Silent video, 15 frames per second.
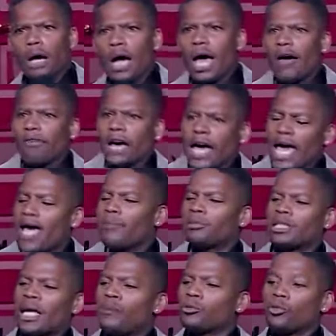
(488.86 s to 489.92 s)
I have a ham
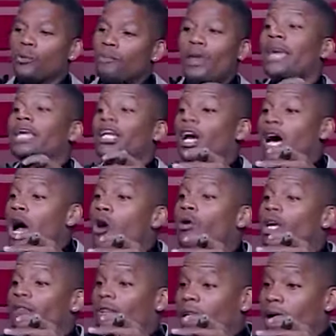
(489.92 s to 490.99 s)
sandwich with bacon and I
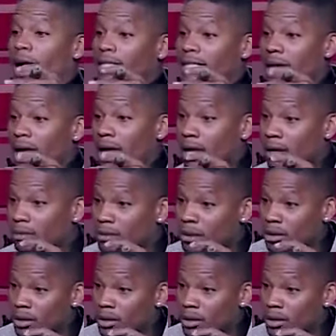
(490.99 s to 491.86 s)
don't give a goddamn.